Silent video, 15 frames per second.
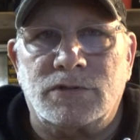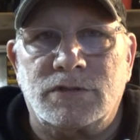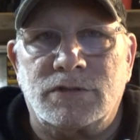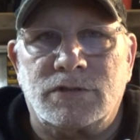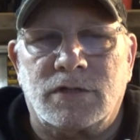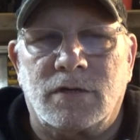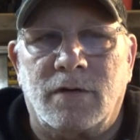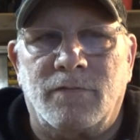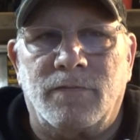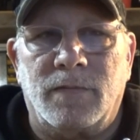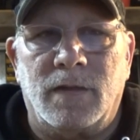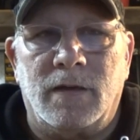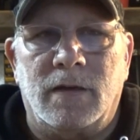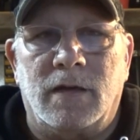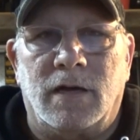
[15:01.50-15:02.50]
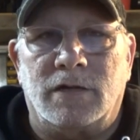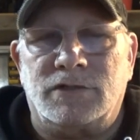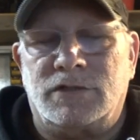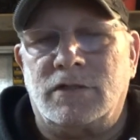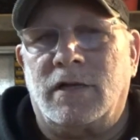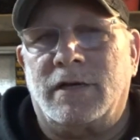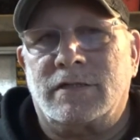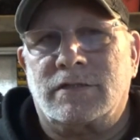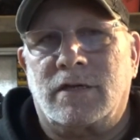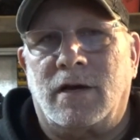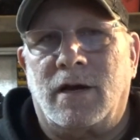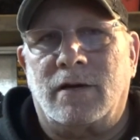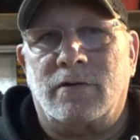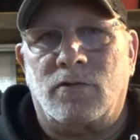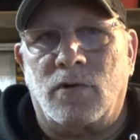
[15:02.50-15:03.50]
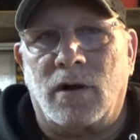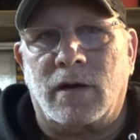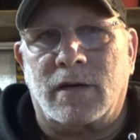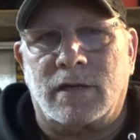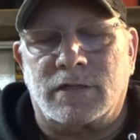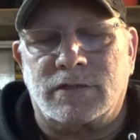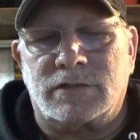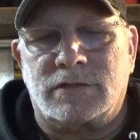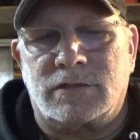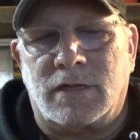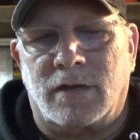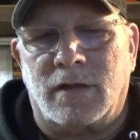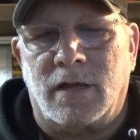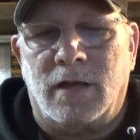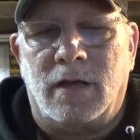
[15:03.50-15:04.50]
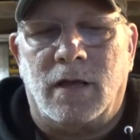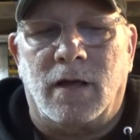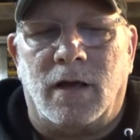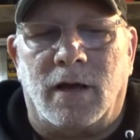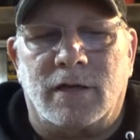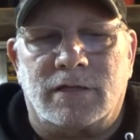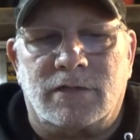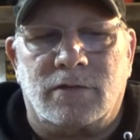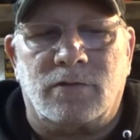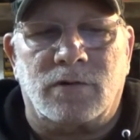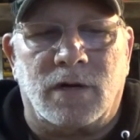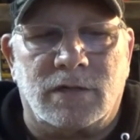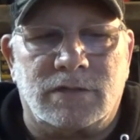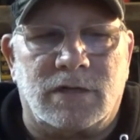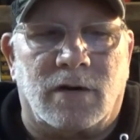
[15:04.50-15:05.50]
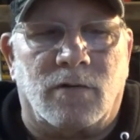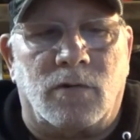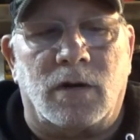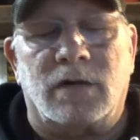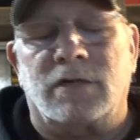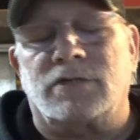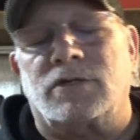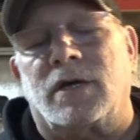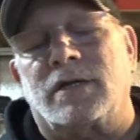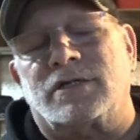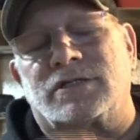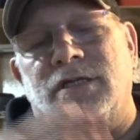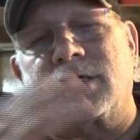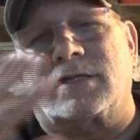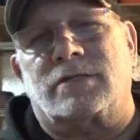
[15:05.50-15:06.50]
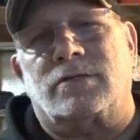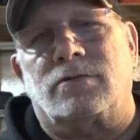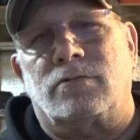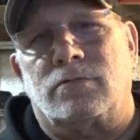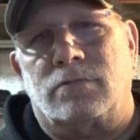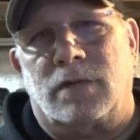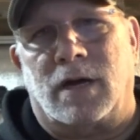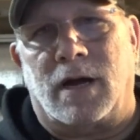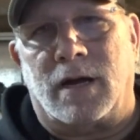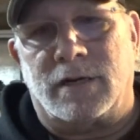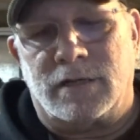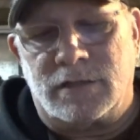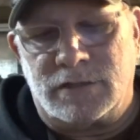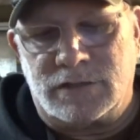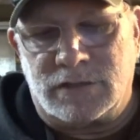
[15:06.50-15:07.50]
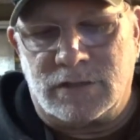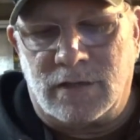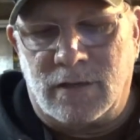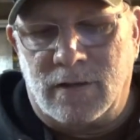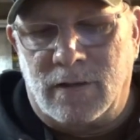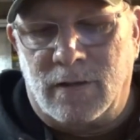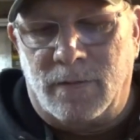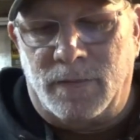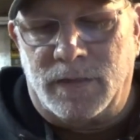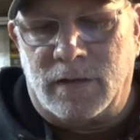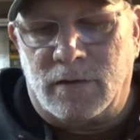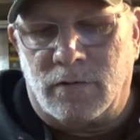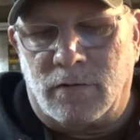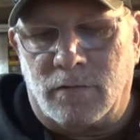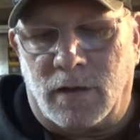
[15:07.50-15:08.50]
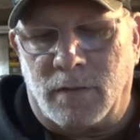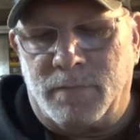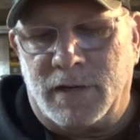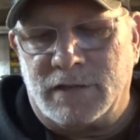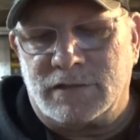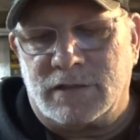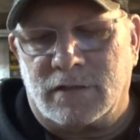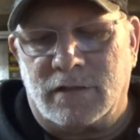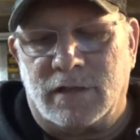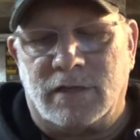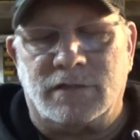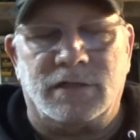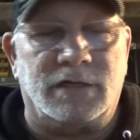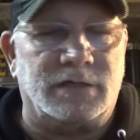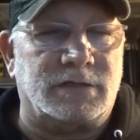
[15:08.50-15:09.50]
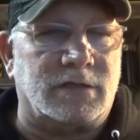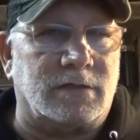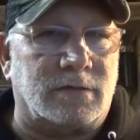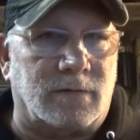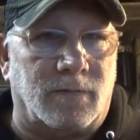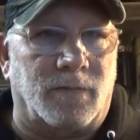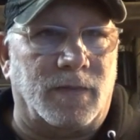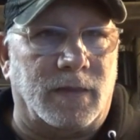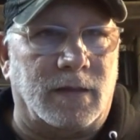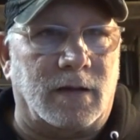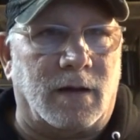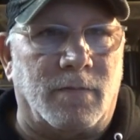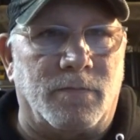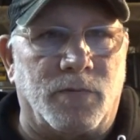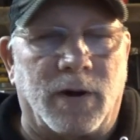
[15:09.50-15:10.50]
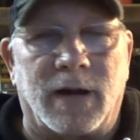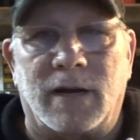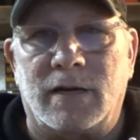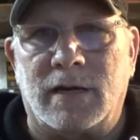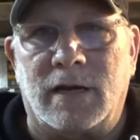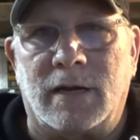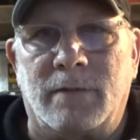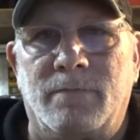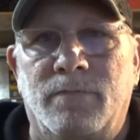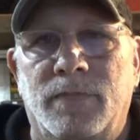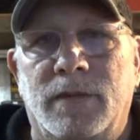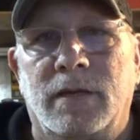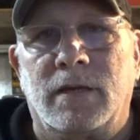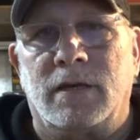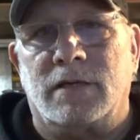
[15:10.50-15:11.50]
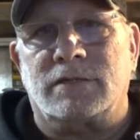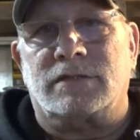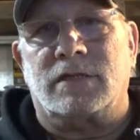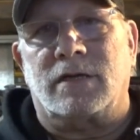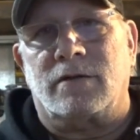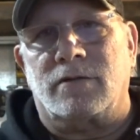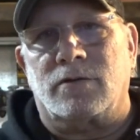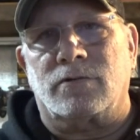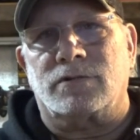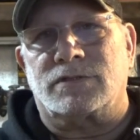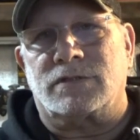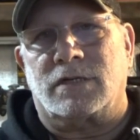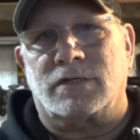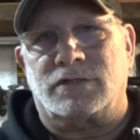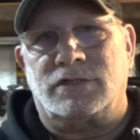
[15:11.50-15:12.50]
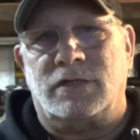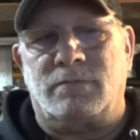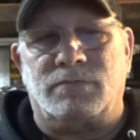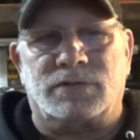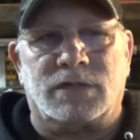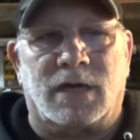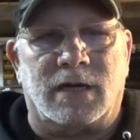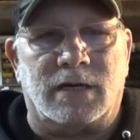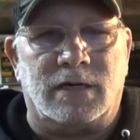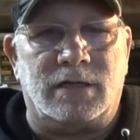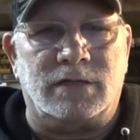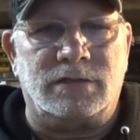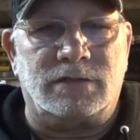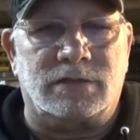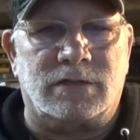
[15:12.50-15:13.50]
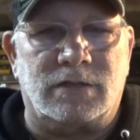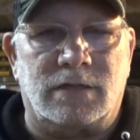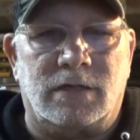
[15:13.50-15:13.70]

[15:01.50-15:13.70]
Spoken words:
and stuff, and she likes the Honda Ruckus. I told her, I said I wanted to try to stick to Hondas, you know, basically a decent brand name instead of those cheap Chinese,